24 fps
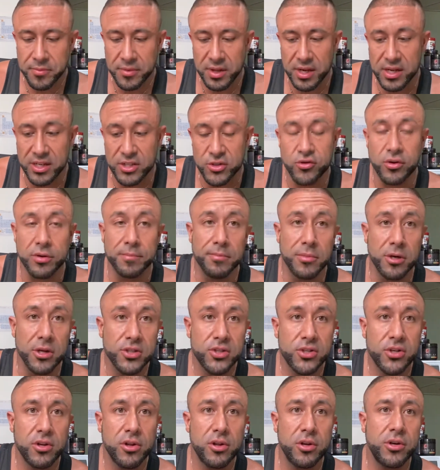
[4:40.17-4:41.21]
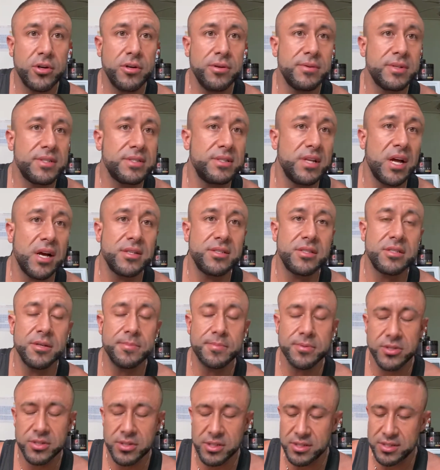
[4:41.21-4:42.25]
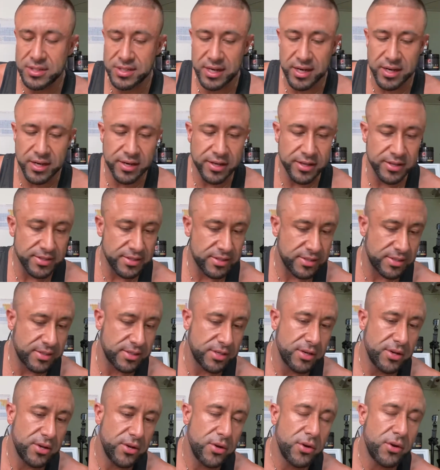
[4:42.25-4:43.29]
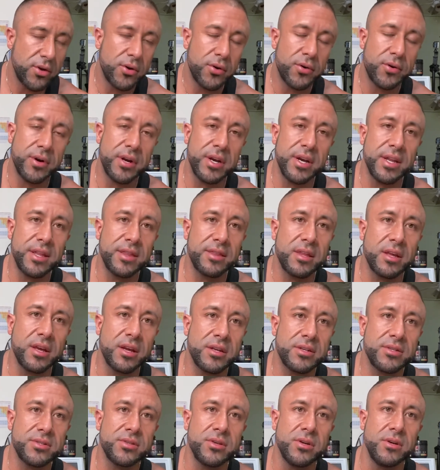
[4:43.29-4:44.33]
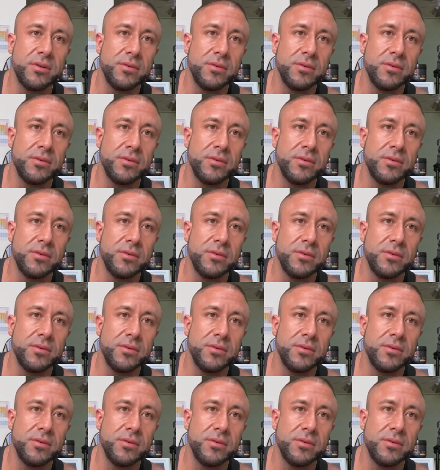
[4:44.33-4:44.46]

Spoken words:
intramuscular. It's not subcutaneous or anything. So